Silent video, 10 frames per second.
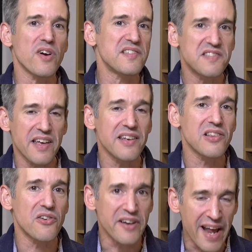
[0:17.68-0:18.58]
or a
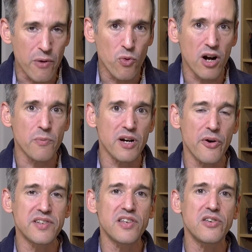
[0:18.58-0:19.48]
cellular network. We're
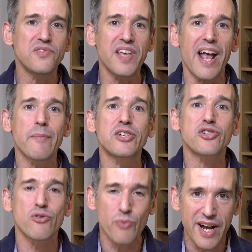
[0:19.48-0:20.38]
going to use
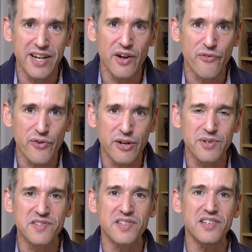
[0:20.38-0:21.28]
amateur radio
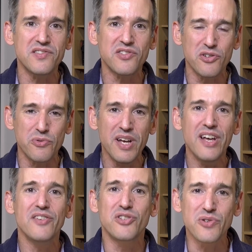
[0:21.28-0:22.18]
frequencies to
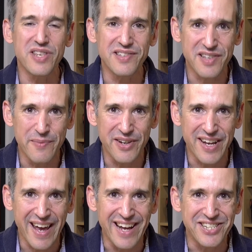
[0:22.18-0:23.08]
do this
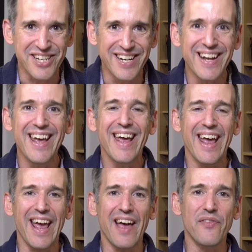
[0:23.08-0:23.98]
communication.
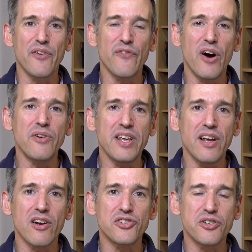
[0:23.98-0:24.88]
And the phone
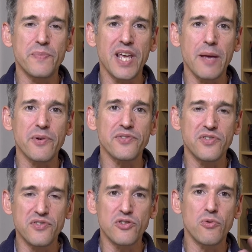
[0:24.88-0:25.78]
here should be able
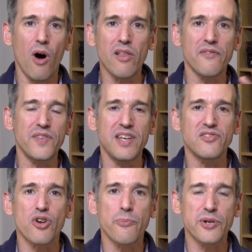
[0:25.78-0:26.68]
to do all of the
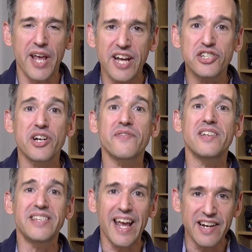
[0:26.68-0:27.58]
interpretation of
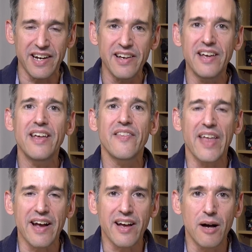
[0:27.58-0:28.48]
the data
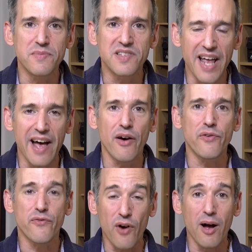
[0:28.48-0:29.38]
that comes
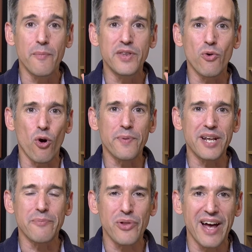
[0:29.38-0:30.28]
down from the
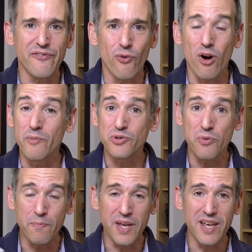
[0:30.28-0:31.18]
orbiting platform, which
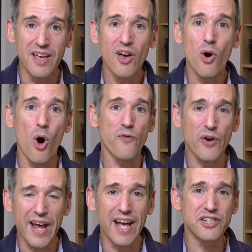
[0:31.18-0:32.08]
will be
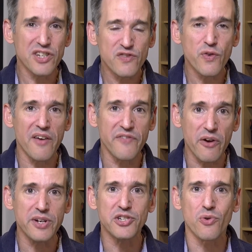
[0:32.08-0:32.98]
overhead just for a
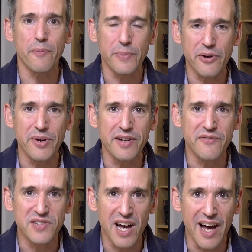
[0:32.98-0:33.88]
very short period
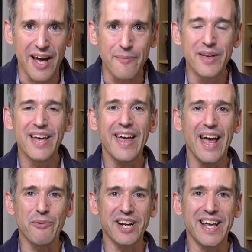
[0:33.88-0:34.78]
of time.
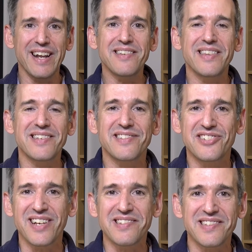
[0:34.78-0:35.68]
And we're going to get into this in
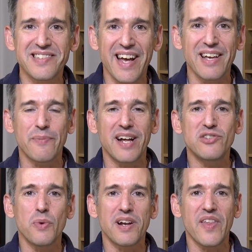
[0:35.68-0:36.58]
just a second, but I
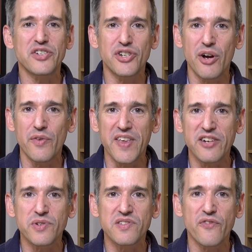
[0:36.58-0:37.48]
do want to let you know, in the
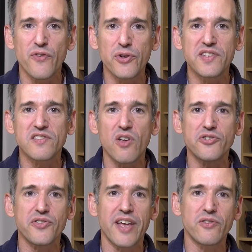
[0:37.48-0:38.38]
interest of full
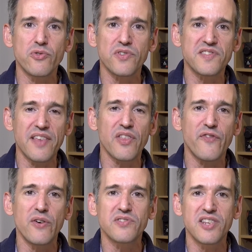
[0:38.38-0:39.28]
disclosure, that Google sent the
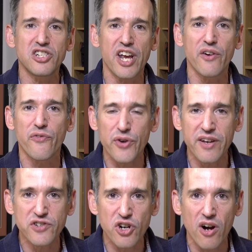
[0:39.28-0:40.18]
phone to the channel free
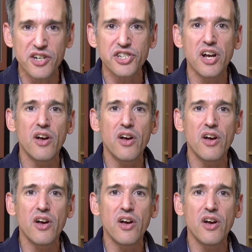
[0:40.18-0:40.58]
of charge